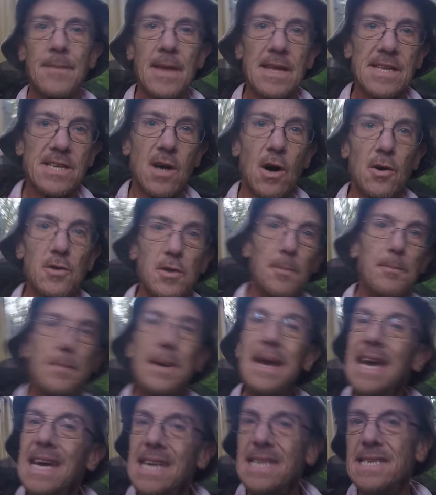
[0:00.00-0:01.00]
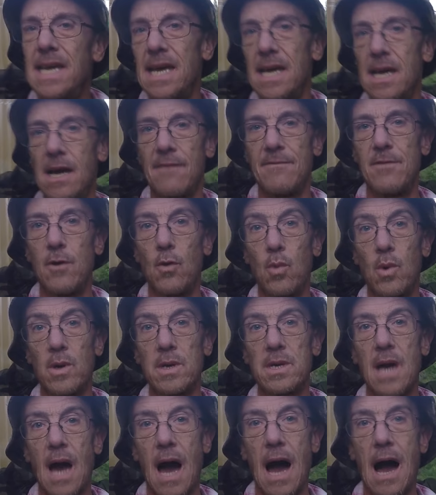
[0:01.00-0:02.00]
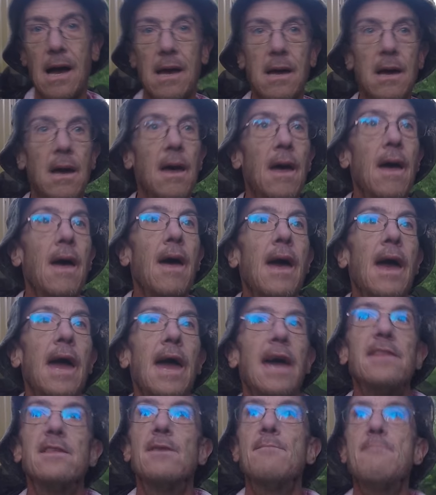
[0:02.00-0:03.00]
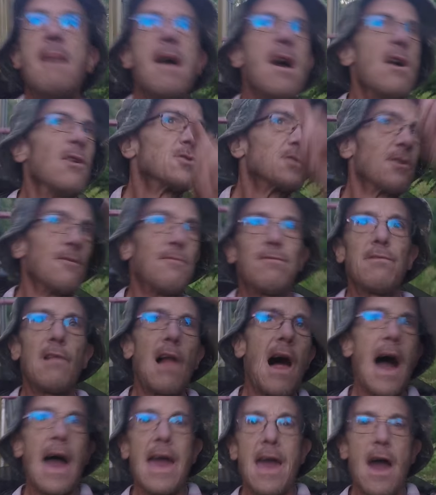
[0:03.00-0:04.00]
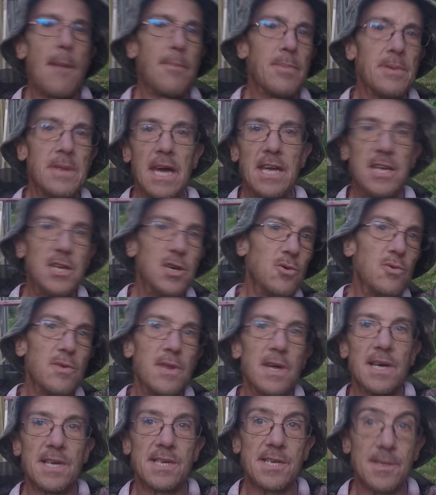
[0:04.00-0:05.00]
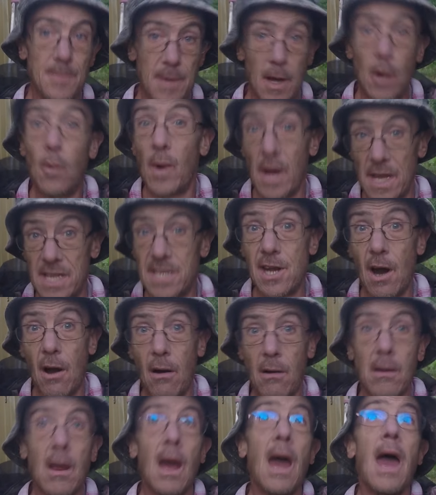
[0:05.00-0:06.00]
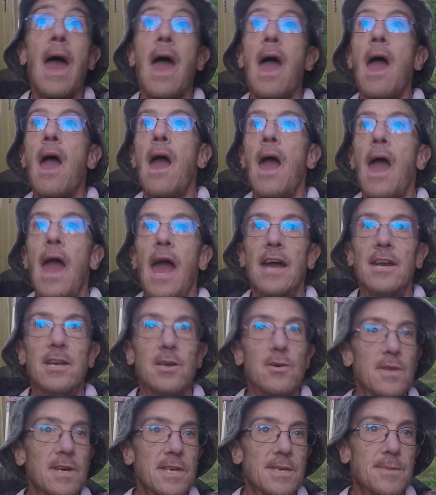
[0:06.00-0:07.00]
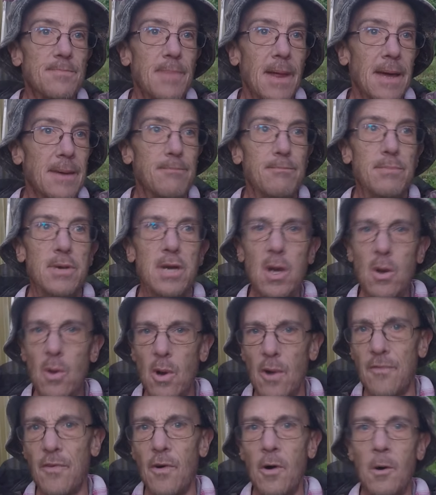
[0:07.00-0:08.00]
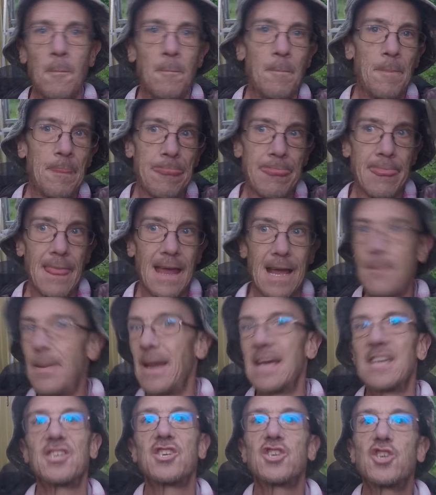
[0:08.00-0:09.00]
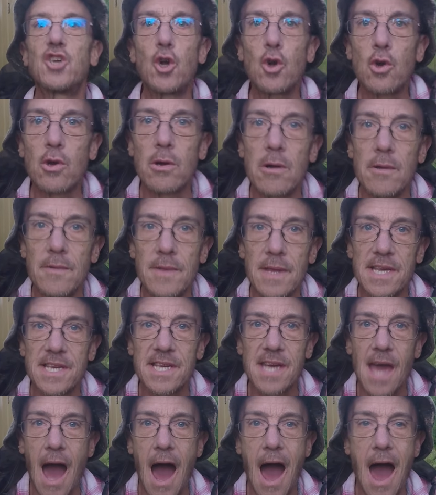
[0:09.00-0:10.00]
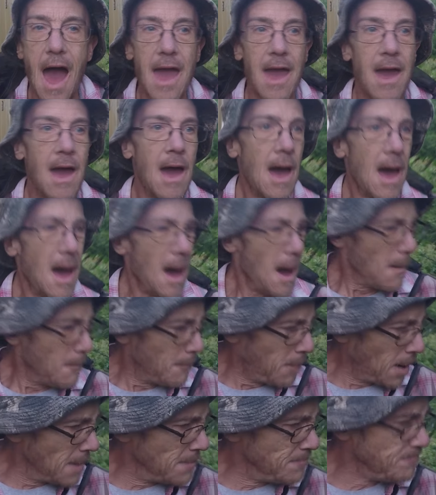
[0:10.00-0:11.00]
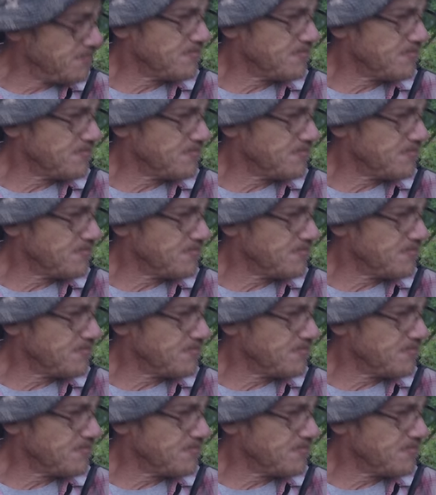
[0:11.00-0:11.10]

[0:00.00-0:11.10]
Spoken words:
it's called the painting of the woodcock. And the males will fly up and they do this, you know, when it's dark, and do this like beautiful, like a big circle in the sky. But,